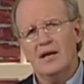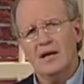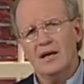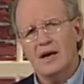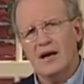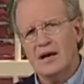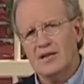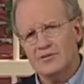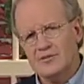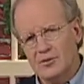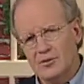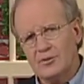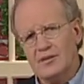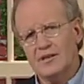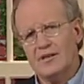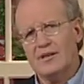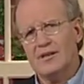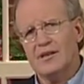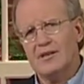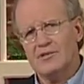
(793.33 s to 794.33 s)
I
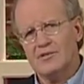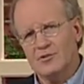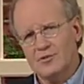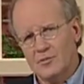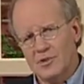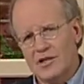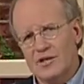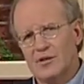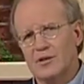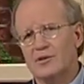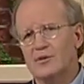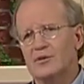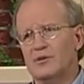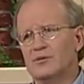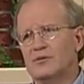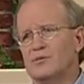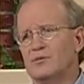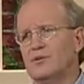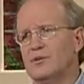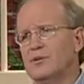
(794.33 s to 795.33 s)
certainly, like so many other
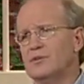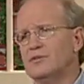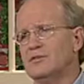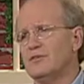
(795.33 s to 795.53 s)
historians,